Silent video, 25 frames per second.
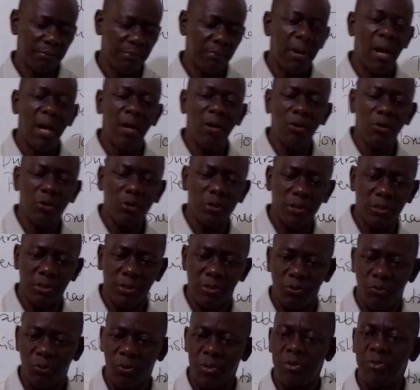
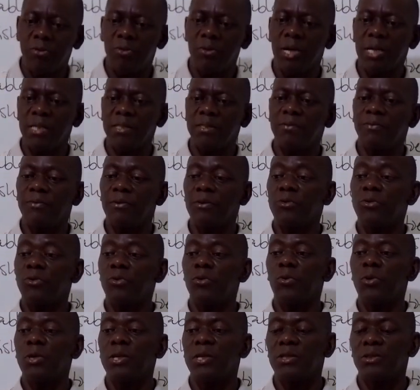mangoes which will last for
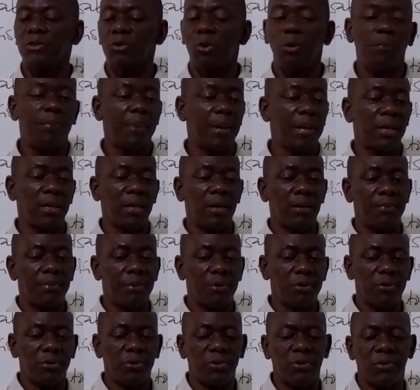2 weeks, or
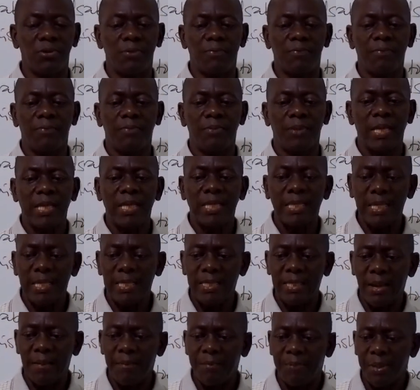pineapples.
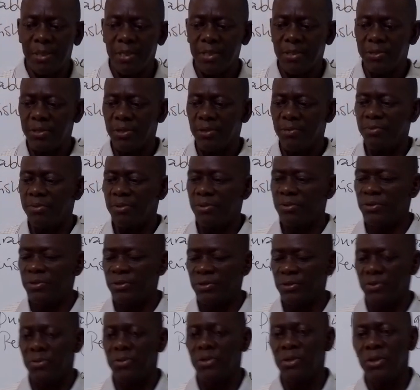These are
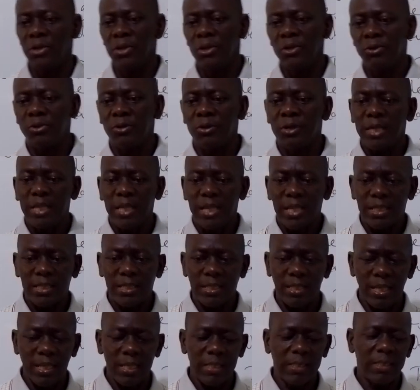perishables. So a
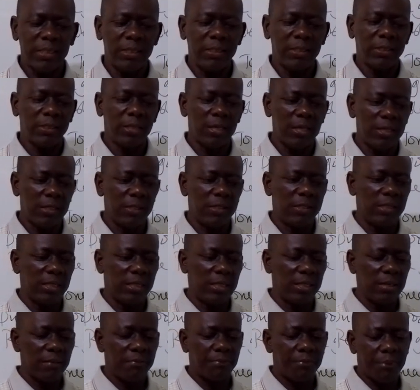slight change
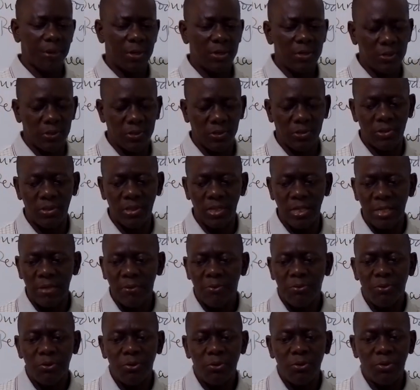in the price
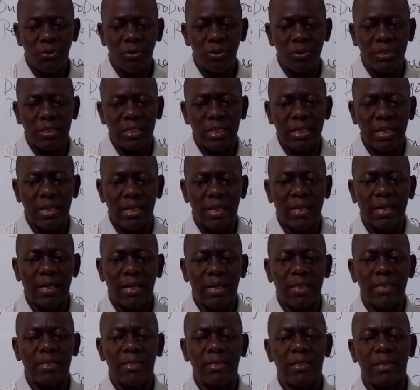will not
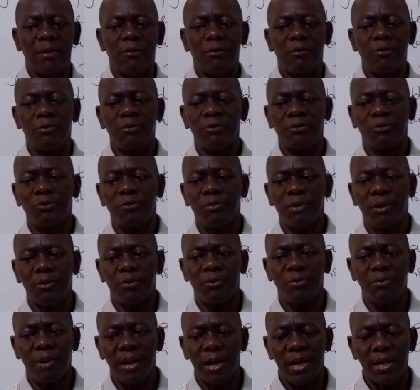encourage the consumer
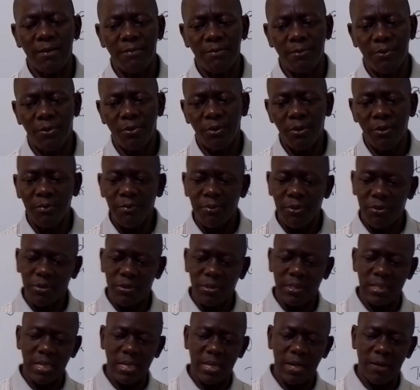to buy more,
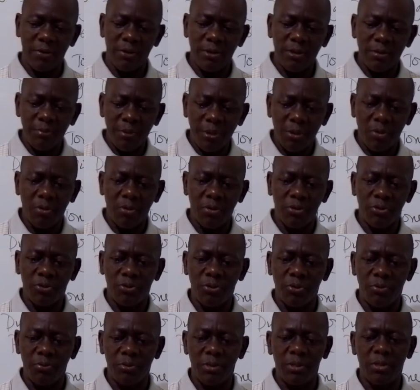because they cannot be
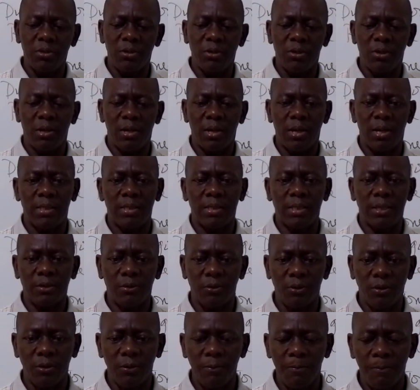consumed at a
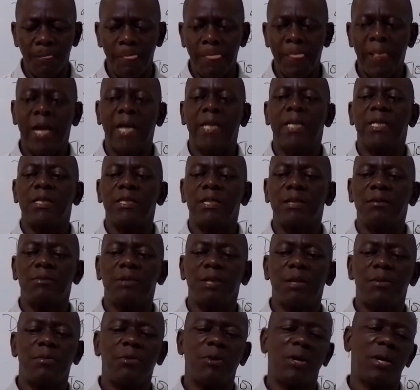go. At the
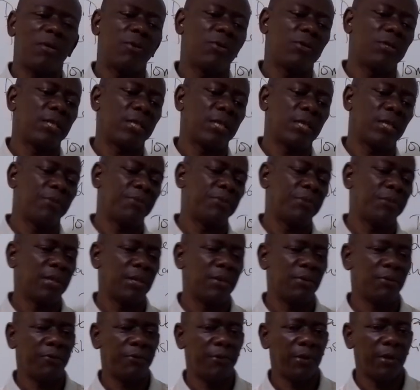same time, you cannot keep
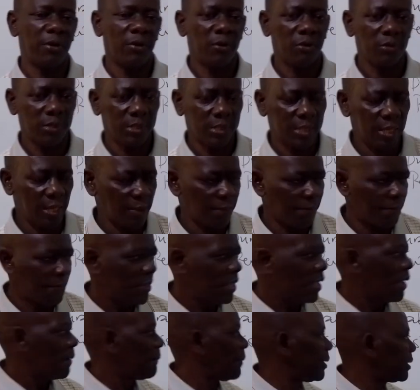them for a long time.
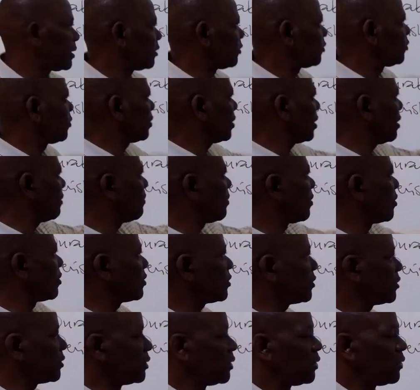But
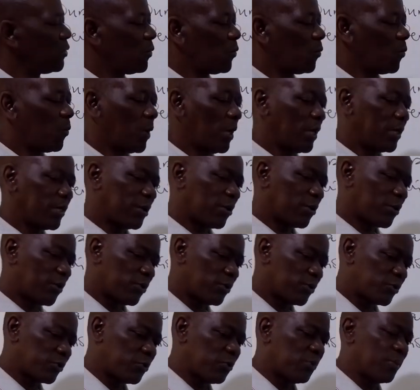durables, where the
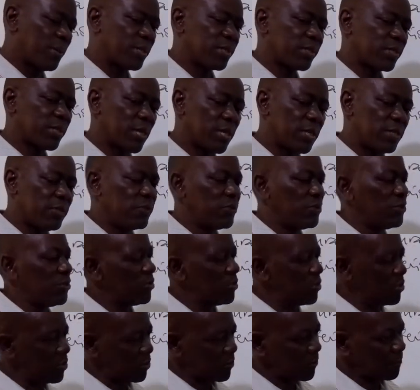consumer says,
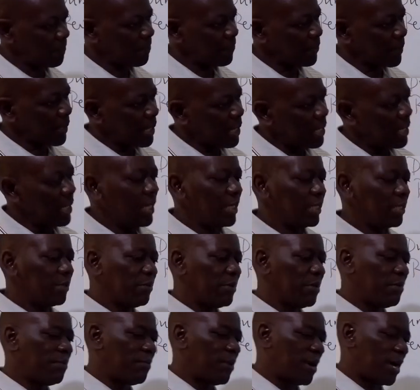no, let
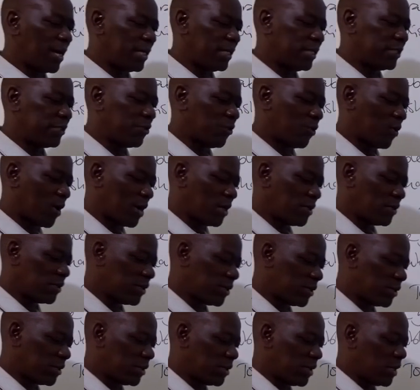me buy it
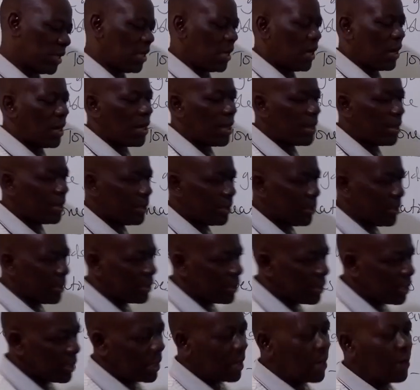once, and
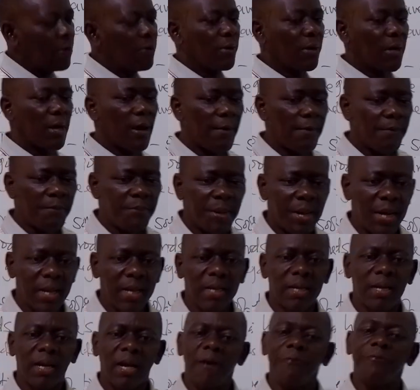I'll come
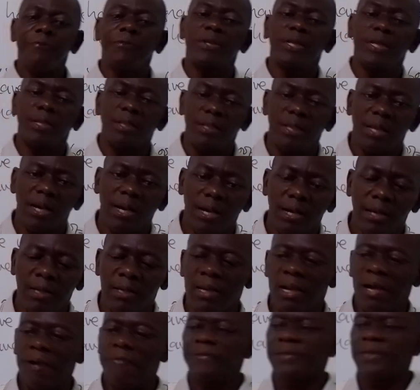back after a year,
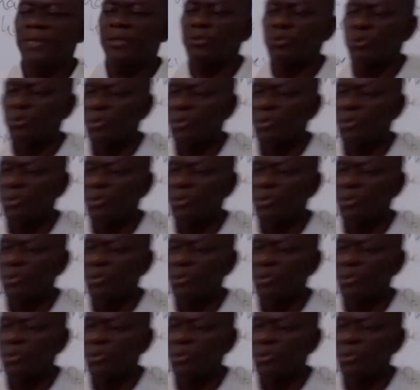after